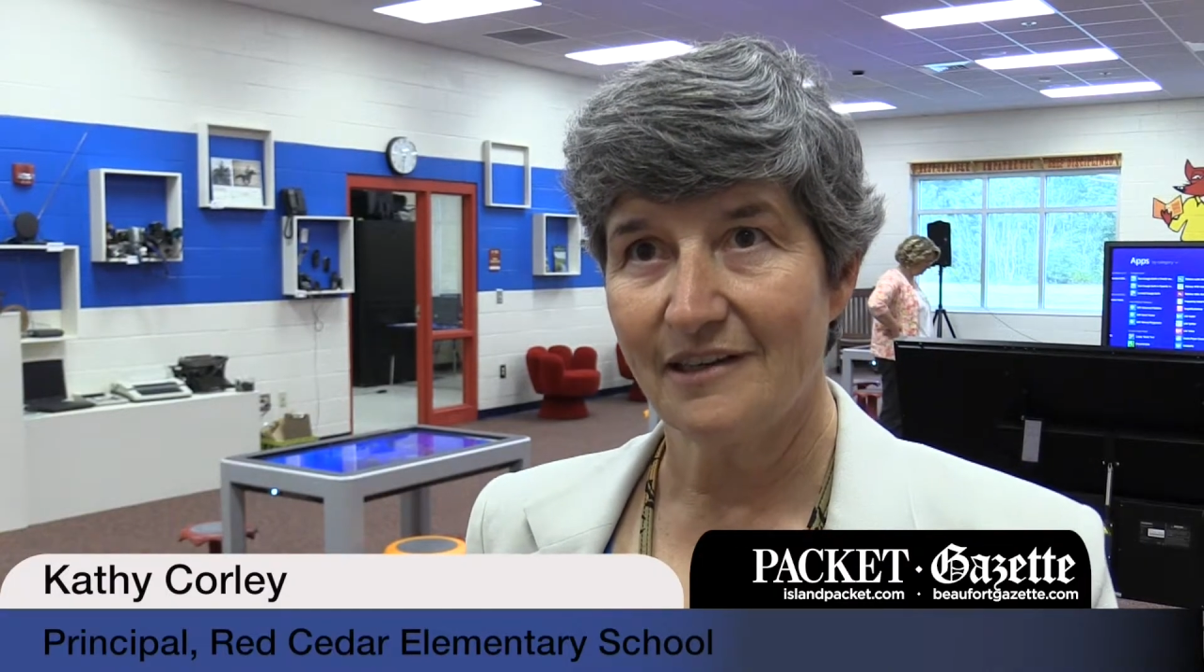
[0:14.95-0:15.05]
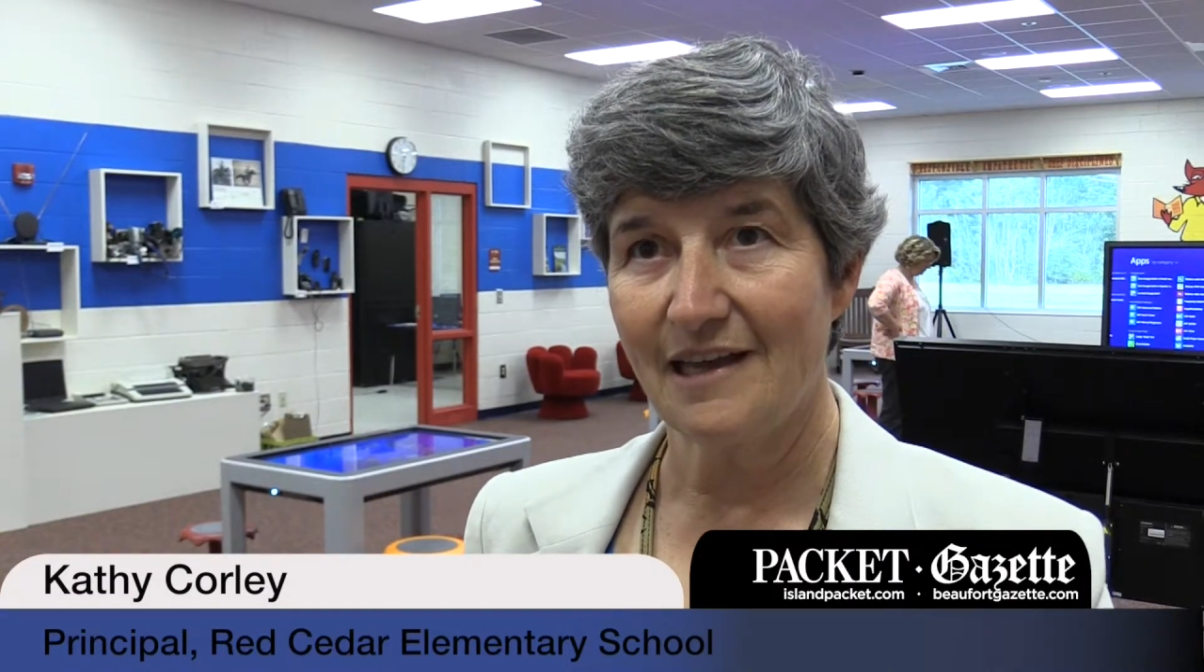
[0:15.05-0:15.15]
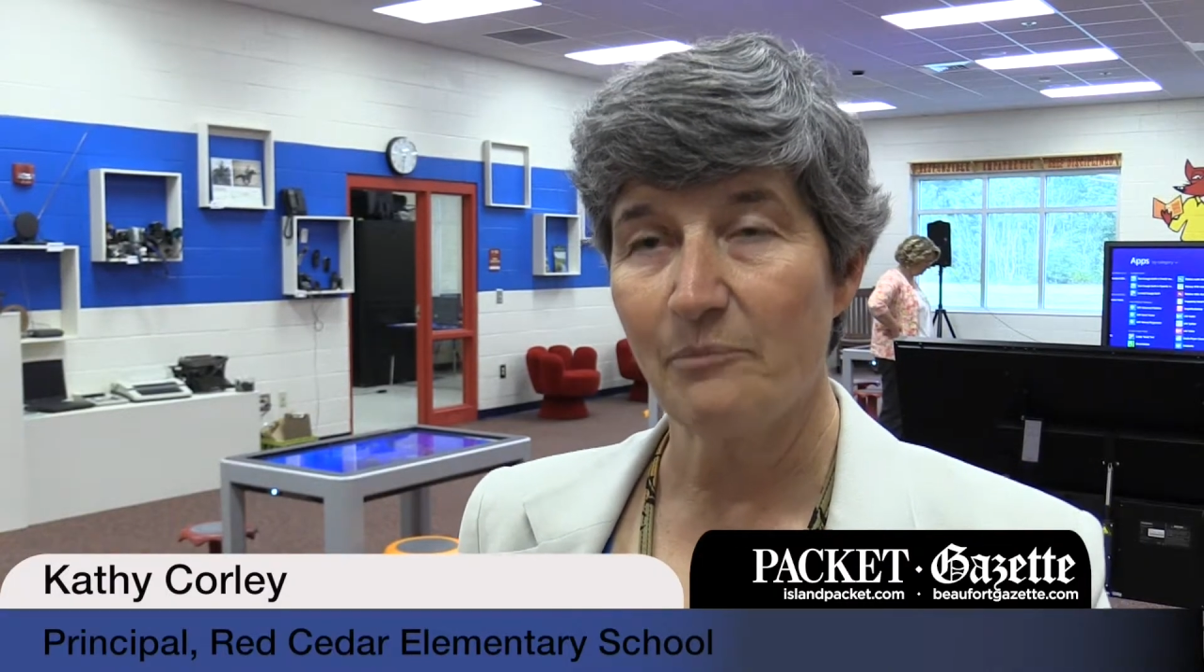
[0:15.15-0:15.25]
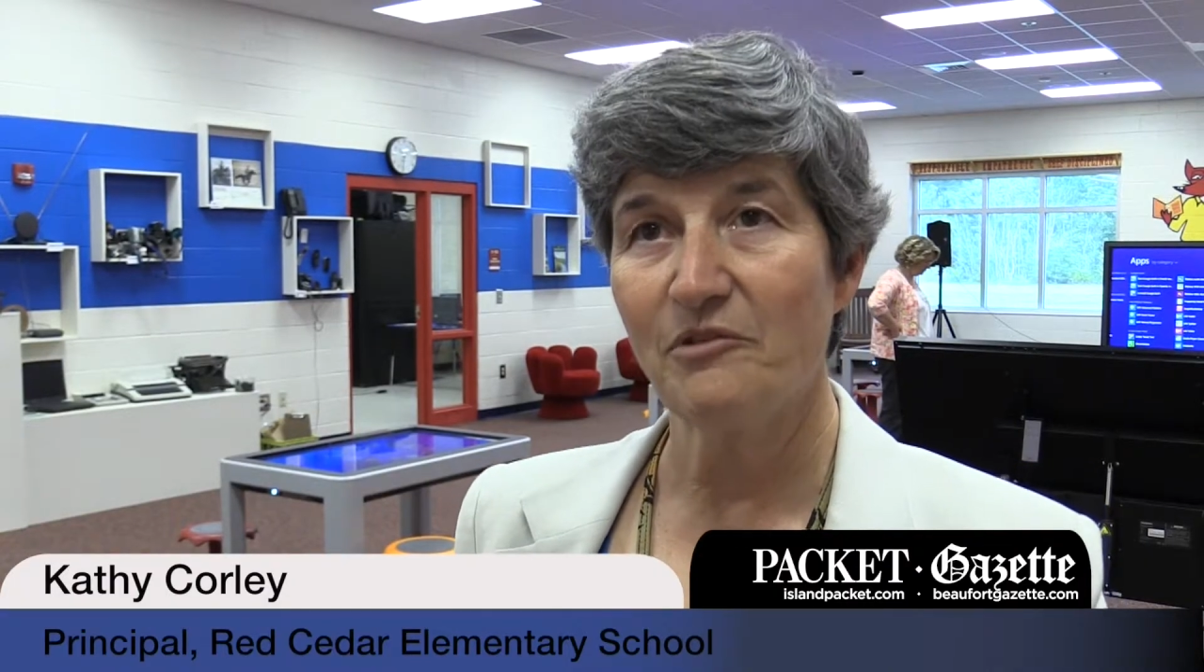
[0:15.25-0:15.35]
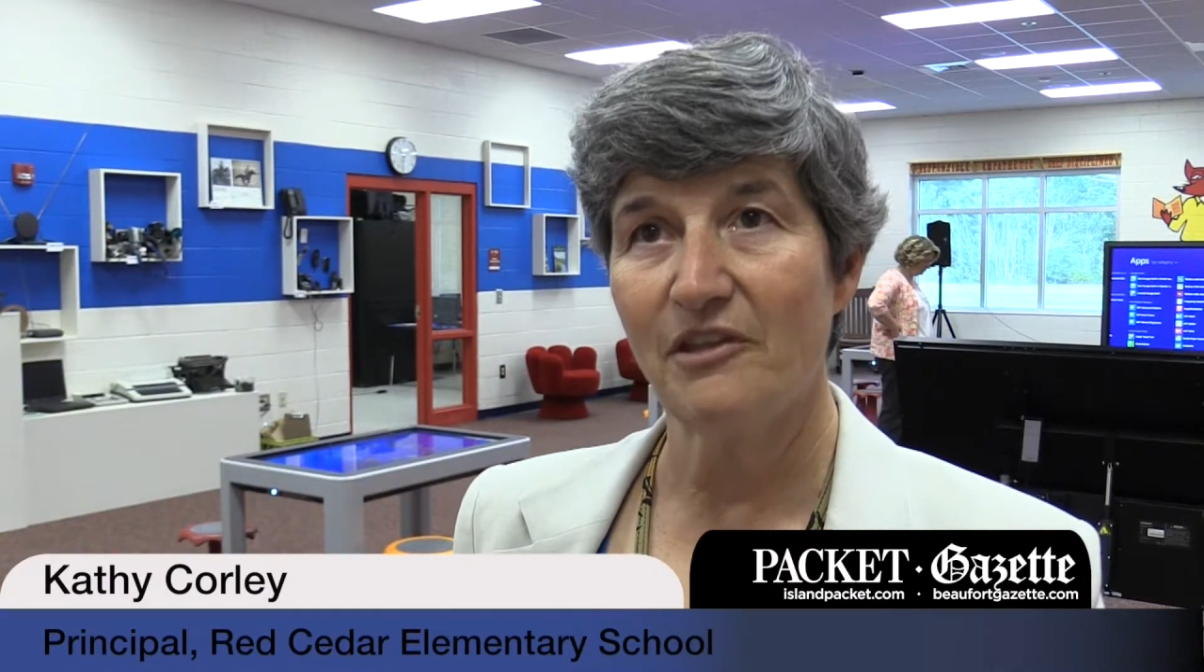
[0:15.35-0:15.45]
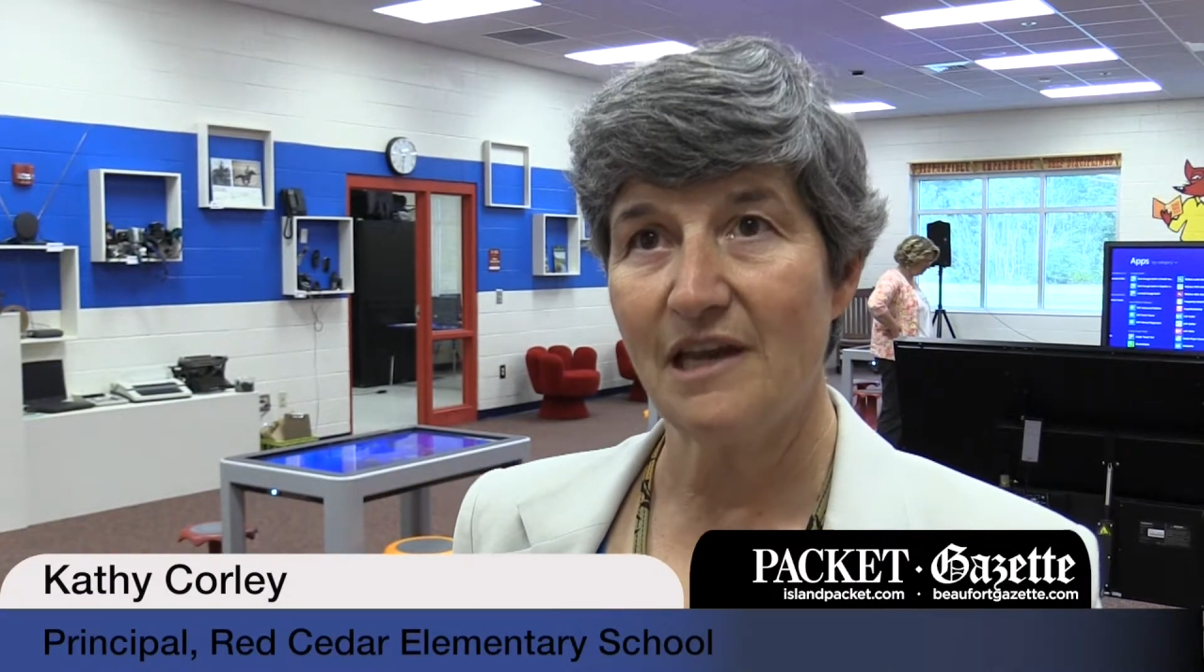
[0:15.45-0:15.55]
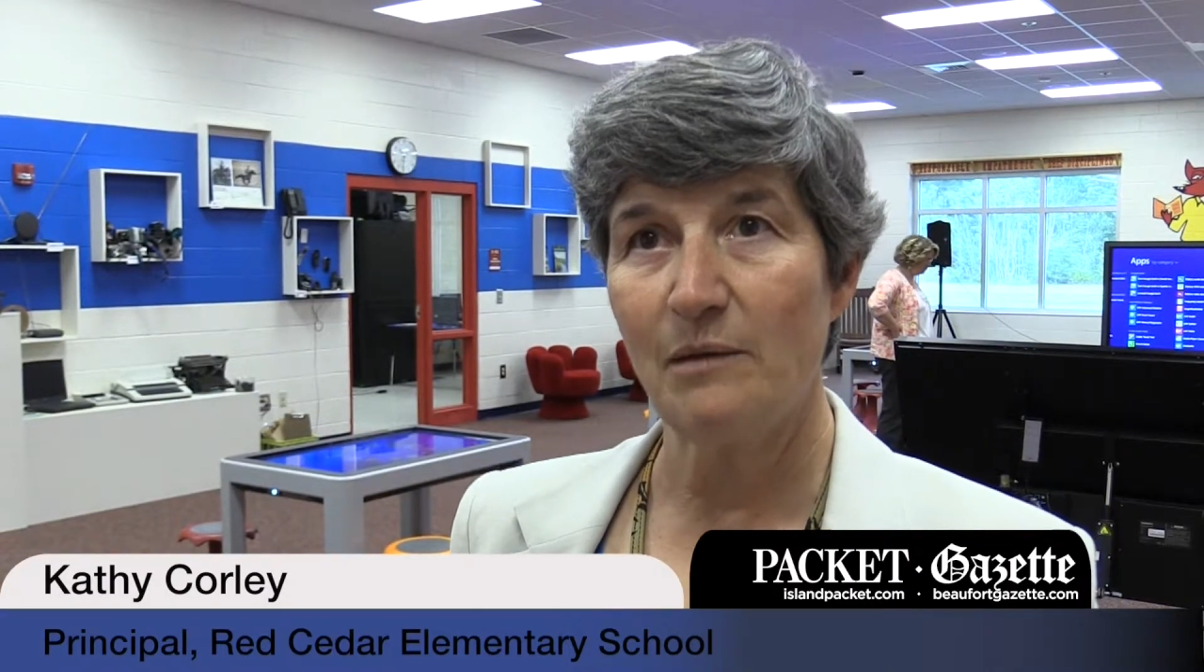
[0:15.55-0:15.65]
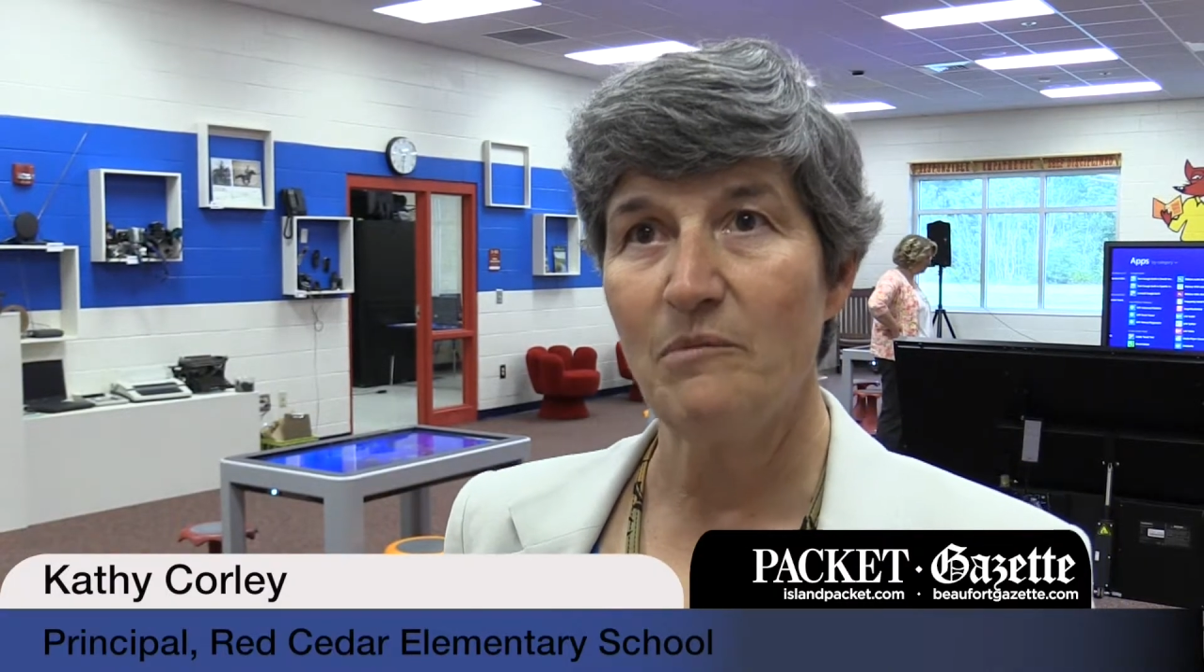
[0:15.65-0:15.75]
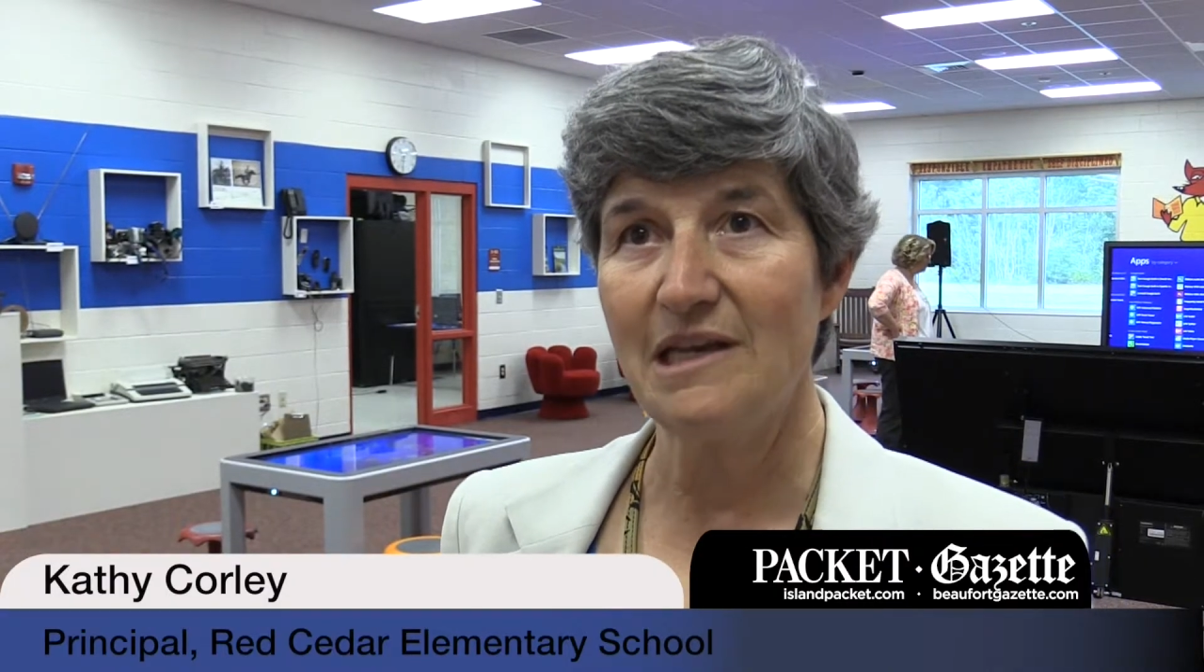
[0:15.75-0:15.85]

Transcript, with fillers: kept the name